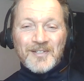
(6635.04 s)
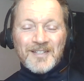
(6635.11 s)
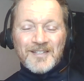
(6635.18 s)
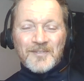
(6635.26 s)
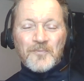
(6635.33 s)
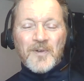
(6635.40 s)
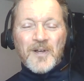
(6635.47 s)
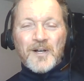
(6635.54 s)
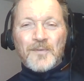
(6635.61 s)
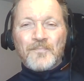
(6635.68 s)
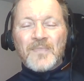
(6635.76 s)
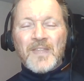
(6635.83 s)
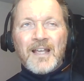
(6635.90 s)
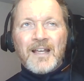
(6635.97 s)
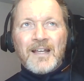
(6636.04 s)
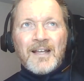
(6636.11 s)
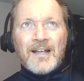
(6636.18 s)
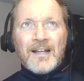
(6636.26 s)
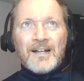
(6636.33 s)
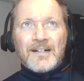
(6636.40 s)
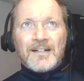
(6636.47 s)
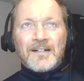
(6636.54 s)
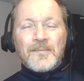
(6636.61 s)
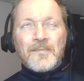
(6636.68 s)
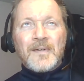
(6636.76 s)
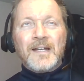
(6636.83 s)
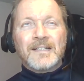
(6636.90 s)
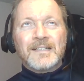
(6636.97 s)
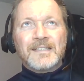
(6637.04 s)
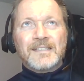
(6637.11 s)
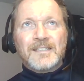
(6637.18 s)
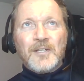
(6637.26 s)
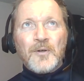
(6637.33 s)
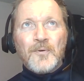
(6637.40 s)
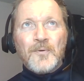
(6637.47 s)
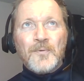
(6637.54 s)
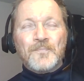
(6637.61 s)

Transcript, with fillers: as well. Um, so